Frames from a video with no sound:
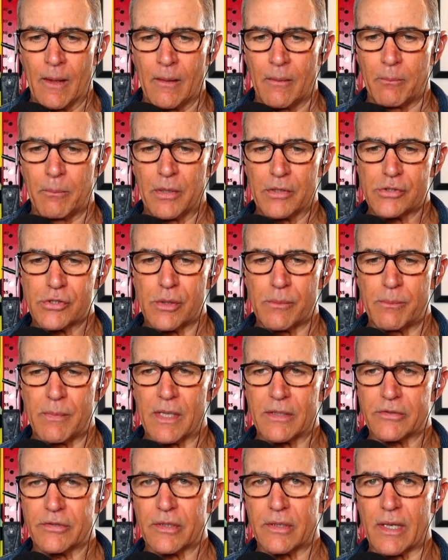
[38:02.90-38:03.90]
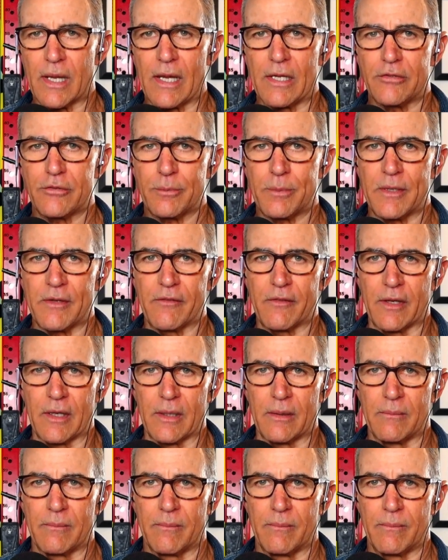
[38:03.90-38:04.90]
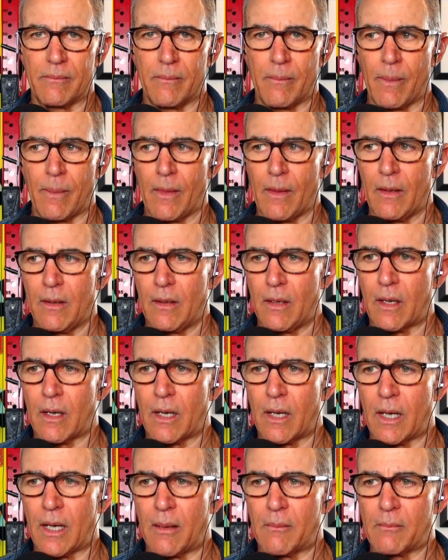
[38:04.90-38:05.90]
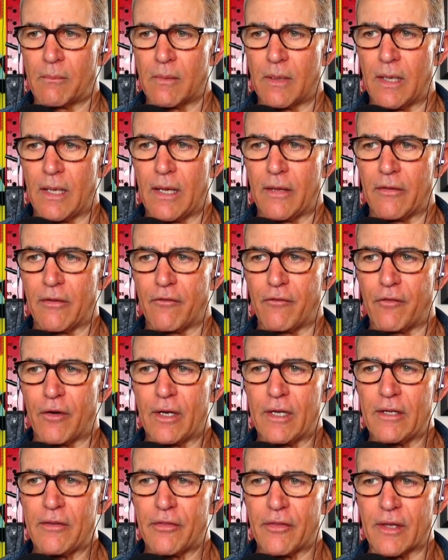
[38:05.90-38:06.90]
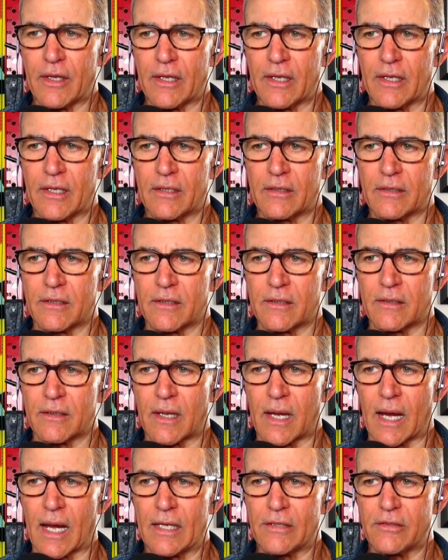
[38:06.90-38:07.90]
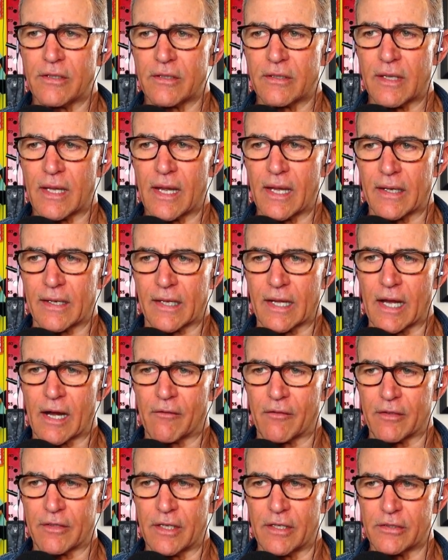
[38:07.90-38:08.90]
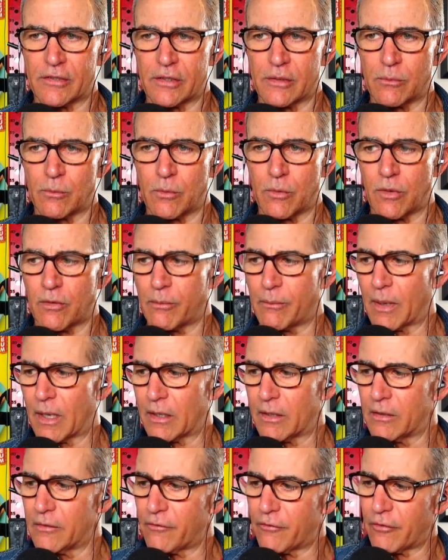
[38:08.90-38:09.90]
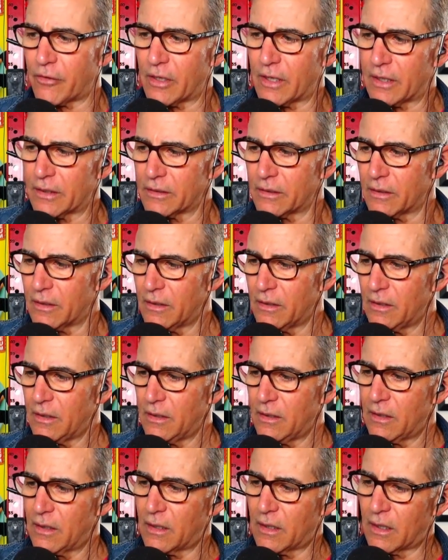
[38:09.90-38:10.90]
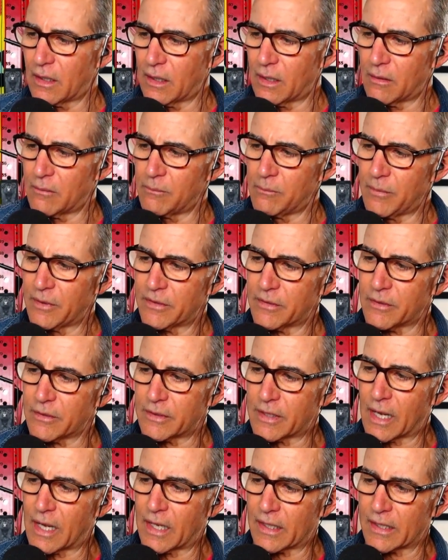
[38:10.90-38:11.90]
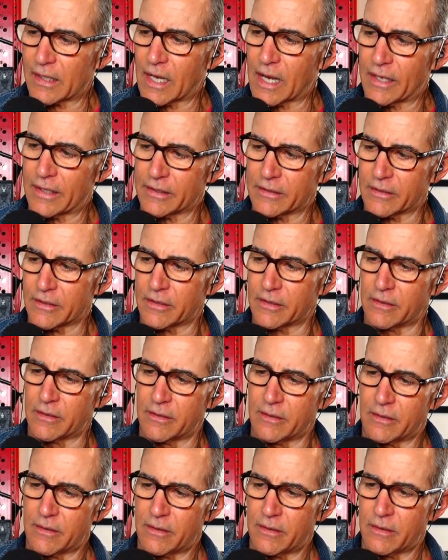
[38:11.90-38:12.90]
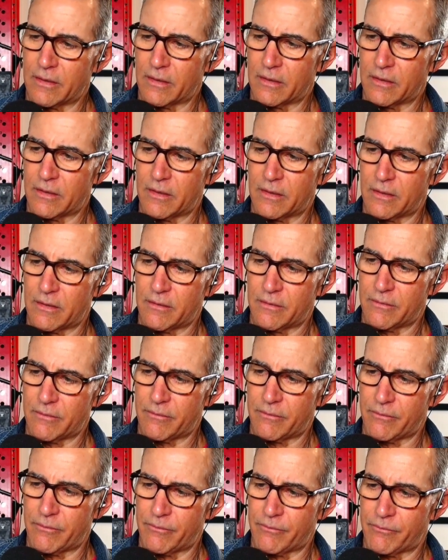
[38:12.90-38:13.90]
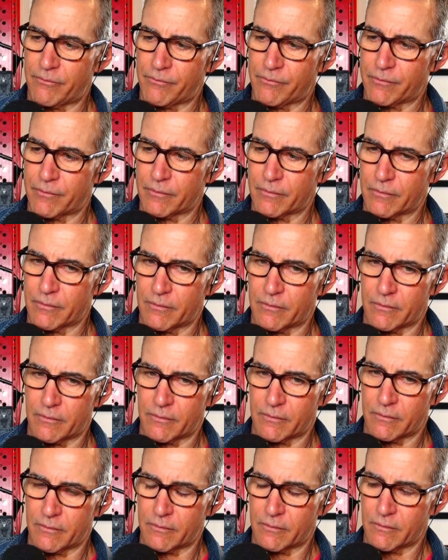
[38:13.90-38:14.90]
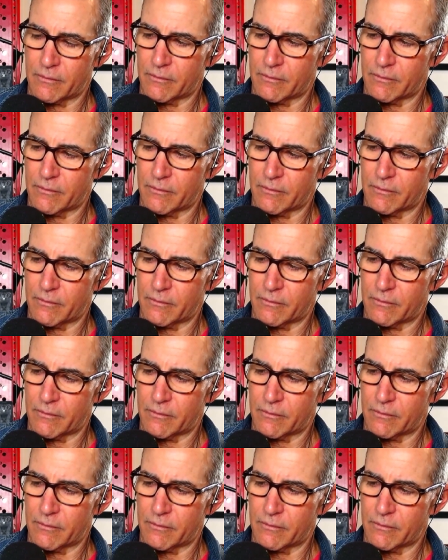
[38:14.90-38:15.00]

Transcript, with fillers: but you mentioned H P V. Um, and the funny thing is, is I just had a conversation with my good friend, uh, Mister Don Coddington. It's the billionaire Don Coddington's Friday